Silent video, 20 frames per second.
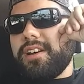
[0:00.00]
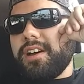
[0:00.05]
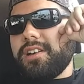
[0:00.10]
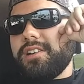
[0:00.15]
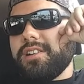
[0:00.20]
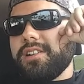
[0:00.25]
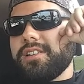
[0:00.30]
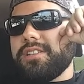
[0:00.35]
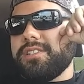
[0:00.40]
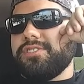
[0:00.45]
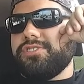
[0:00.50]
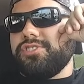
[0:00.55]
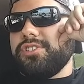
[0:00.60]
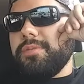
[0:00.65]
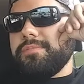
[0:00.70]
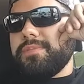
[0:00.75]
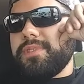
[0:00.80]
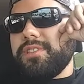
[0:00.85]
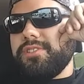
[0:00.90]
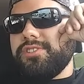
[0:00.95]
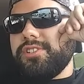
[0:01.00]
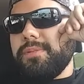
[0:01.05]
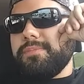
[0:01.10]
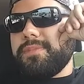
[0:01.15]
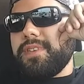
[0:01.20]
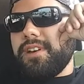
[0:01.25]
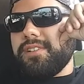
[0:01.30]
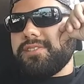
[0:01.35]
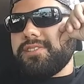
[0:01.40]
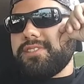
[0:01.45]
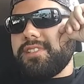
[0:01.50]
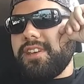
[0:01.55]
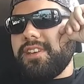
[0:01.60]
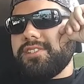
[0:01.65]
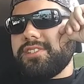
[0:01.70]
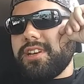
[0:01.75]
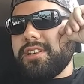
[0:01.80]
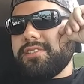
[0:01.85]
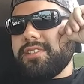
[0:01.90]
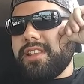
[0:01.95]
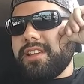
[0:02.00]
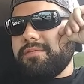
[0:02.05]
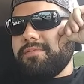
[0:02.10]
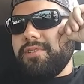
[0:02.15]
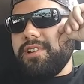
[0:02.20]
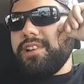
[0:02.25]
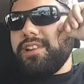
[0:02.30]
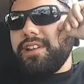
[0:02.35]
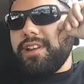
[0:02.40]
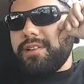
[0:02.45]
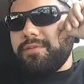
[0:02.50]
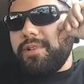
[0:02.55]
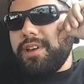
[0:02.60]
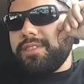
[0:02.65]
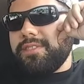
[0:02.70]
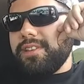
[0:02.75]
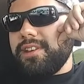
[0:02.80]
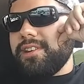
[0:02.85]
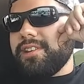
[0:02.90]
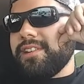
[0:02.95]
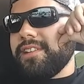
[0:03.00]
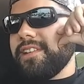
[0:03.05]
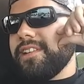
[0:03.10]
I could have jumped, jumped on stage. I was, like, really, like, right there.